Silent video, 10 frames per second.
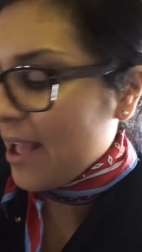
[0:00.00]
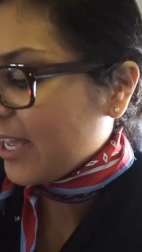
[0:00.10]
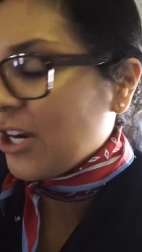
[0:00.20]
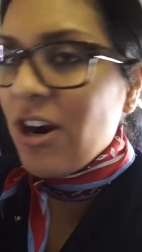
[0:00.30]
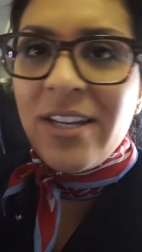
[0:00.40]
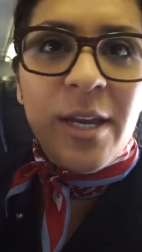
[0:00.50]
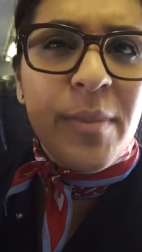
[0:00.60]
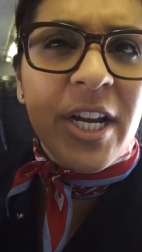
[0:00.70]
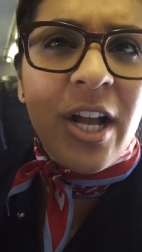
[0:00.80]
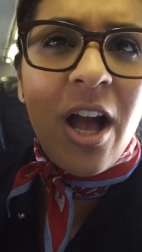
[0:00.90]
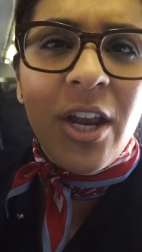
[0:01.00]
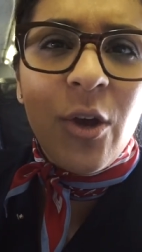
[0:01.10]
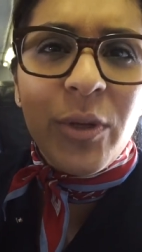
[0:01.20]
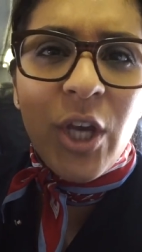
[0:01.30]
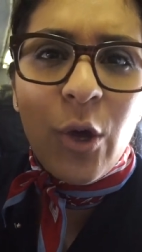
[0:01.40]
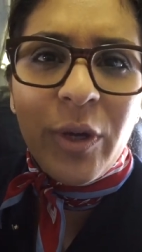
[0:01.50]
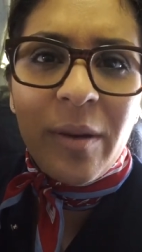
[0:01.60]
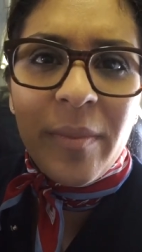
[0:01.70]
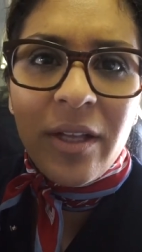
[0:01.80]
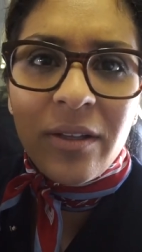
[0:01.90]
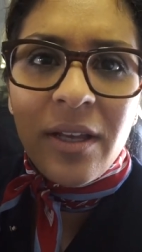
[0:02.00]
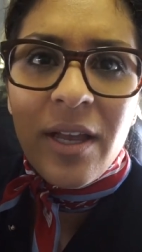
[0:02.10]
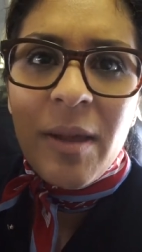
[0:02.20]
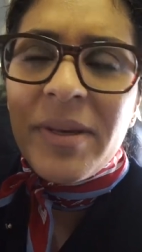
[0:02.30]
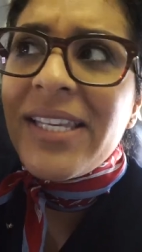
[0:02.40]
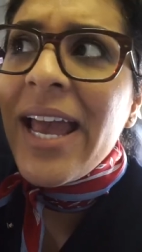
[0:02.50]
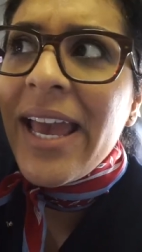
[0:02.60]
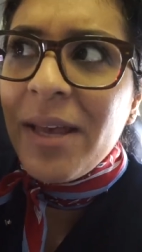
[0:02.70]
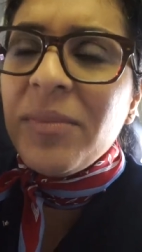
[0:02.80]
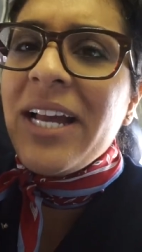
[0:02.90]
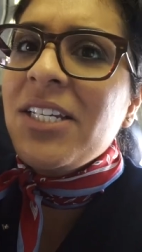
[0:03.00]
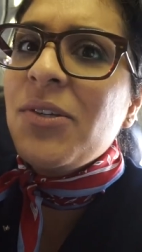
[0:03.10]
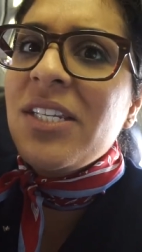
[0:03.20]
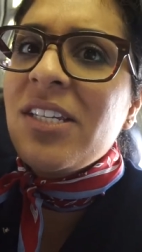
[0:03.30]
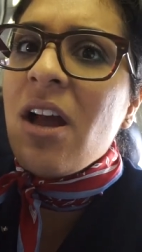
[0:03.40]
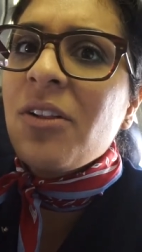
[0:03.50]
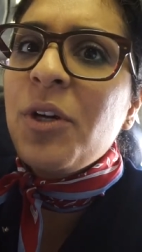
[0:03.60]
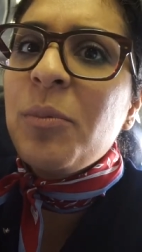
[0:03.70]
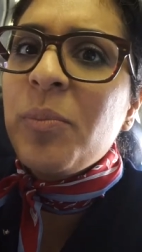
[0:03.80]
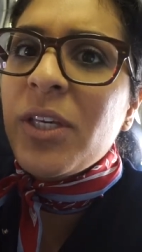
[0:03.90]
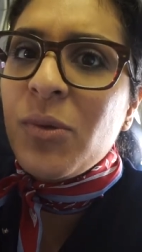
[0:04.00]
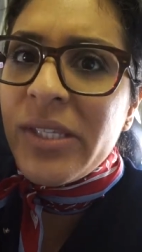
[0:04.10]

I got a grande Americano with coconut milk. Because I am lactose intolerant, but you